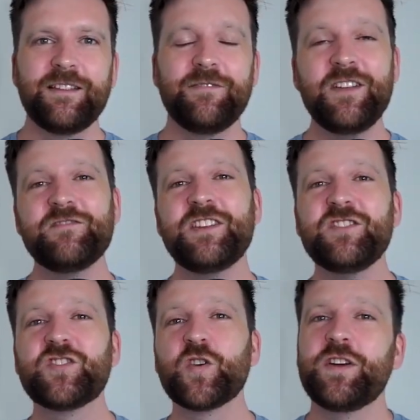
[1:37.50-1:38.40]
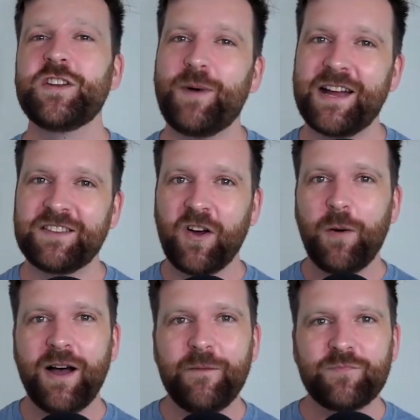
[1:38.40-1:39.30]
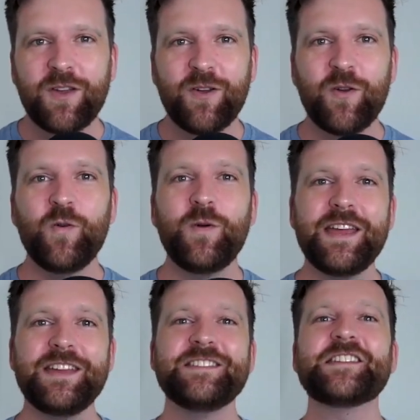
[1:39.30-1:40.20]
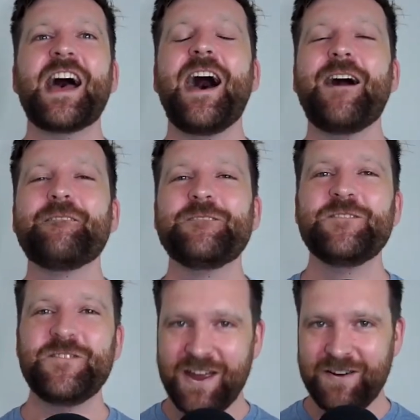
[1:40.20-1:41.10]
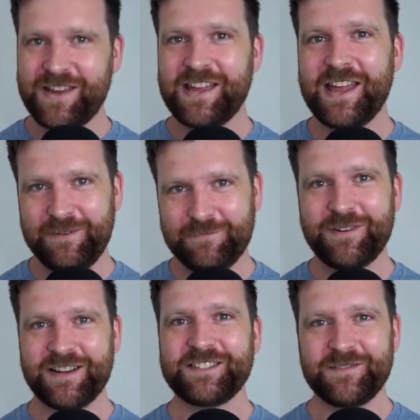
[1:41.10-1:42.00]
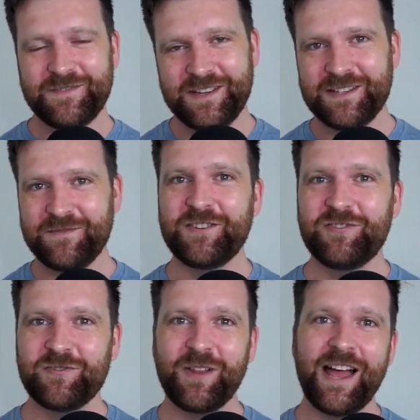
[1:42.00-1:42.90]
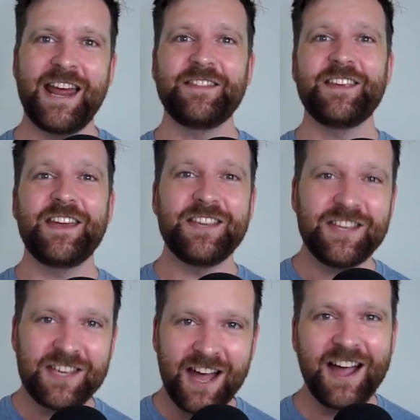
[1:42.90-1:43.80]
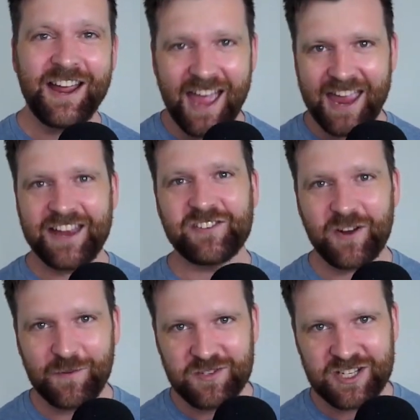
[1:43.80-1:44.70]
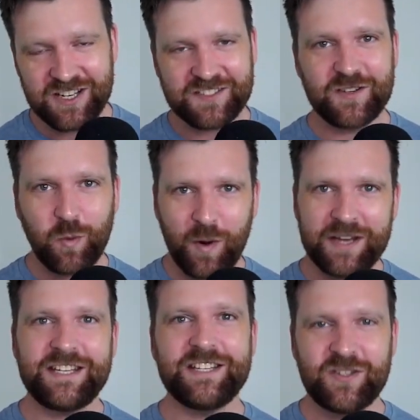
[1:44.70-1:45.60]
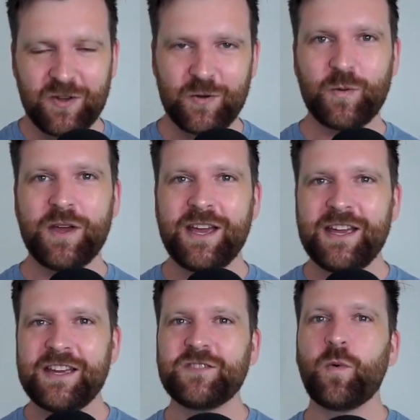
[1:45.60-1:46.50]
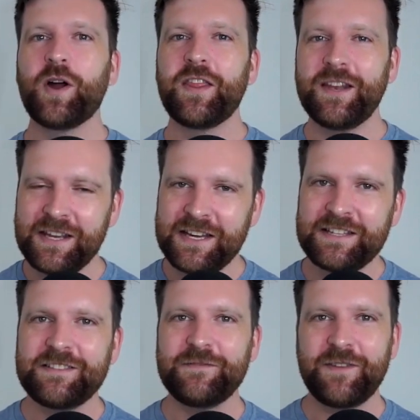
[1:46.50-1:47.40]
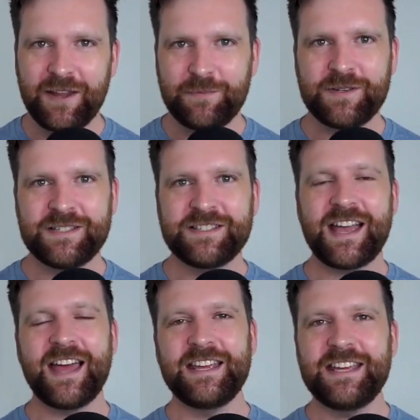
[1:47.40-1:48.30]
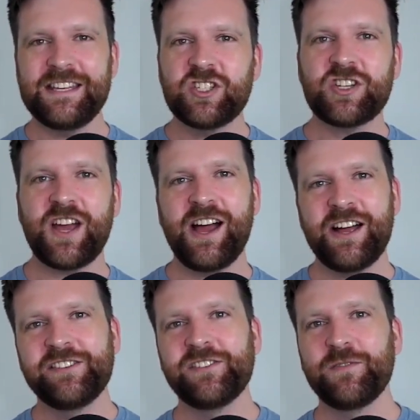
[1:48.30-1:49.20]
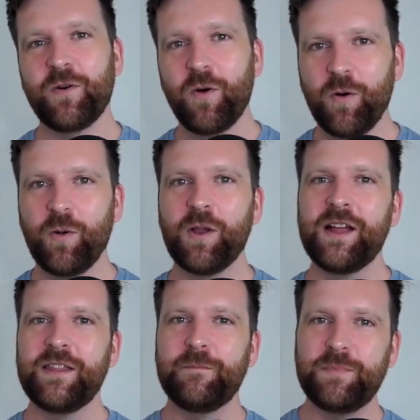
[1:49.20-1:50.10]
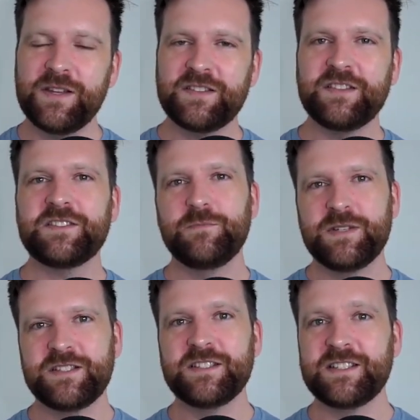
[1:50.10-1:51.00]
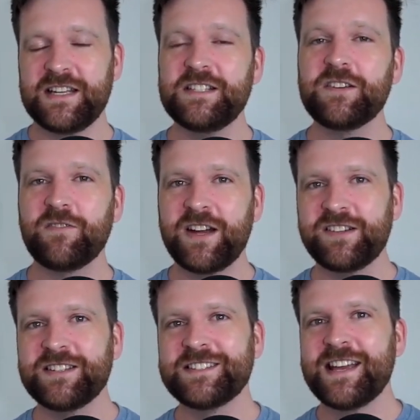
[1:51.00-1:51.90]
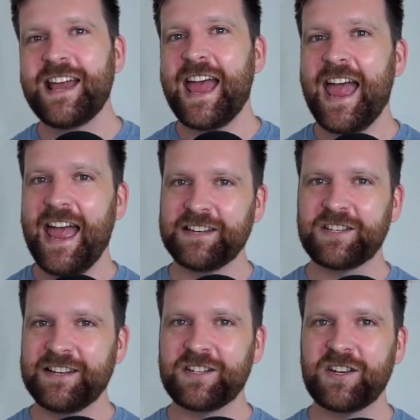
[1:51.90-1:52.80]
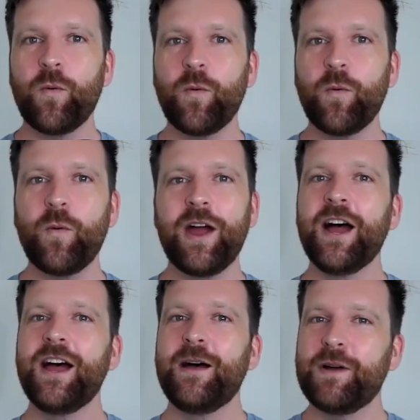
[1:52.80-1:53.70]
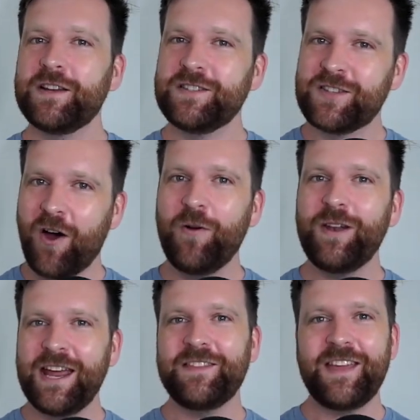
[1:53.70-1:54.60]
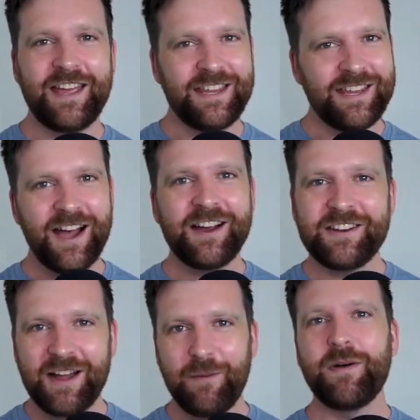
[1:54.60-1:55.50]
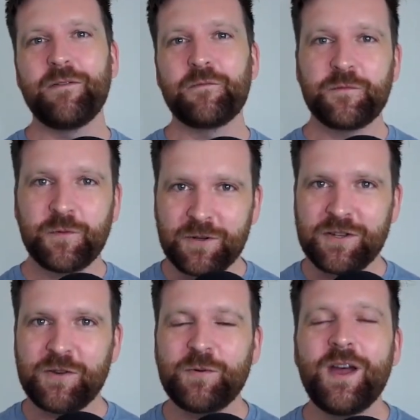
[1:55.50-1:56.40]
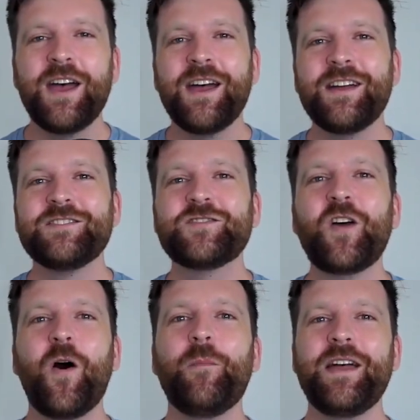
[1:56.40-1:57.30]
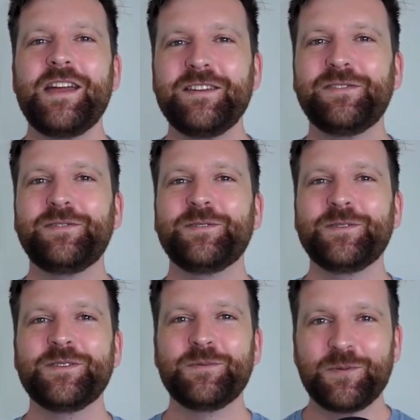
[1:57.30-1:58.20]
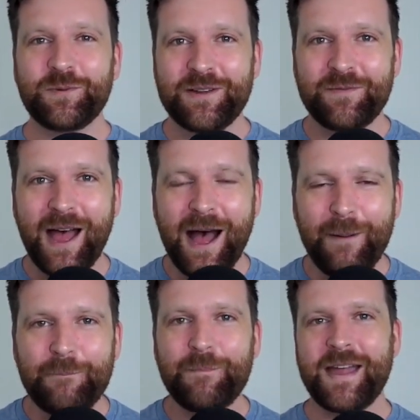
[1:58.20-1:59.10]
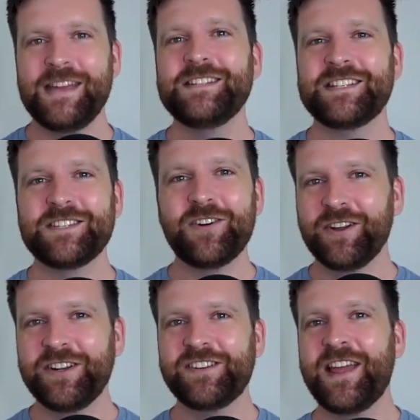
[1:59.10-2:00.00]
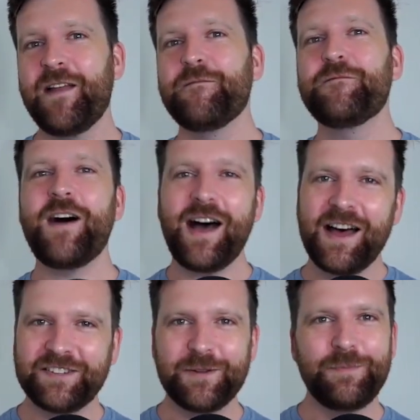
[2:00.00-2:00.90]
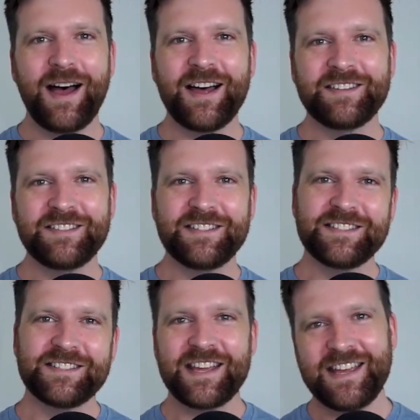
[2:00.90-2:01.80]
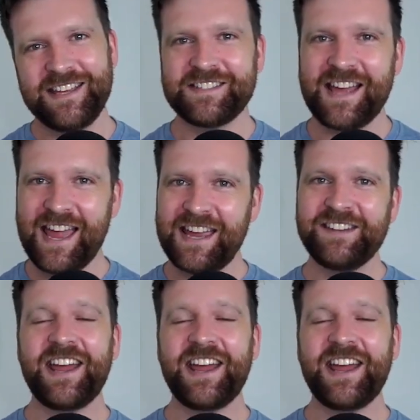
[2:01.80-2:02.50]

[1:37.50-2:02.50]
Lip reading: Vedran is joined by Tomma, who is a very impressive individual, and at the young age of just 22 is one of the lead developers and in charge of all the business-to-business integrations at Codeanywhere. But don't let that young number fool you. Tomma is filled with amazing knowledge that far surpasses his age,